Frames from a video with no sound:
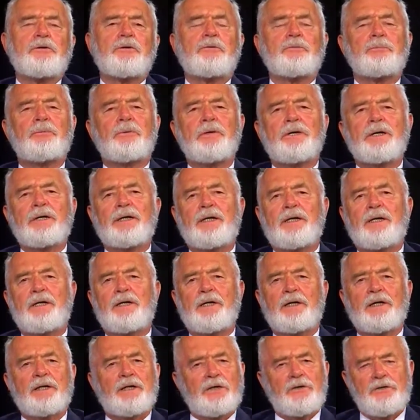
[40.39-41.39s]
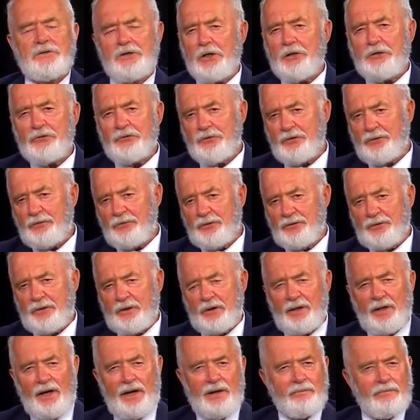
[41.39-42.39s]
is putting on in conjunction with the
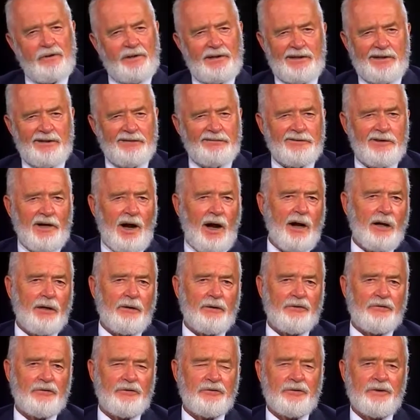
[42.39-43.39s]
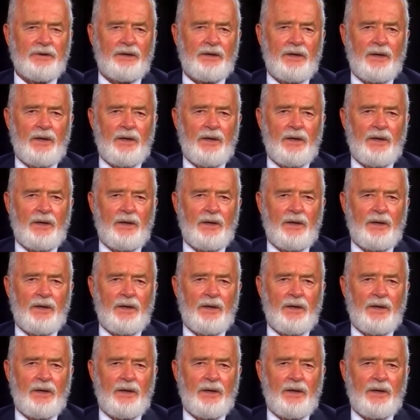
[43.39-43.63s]
Library of Congress,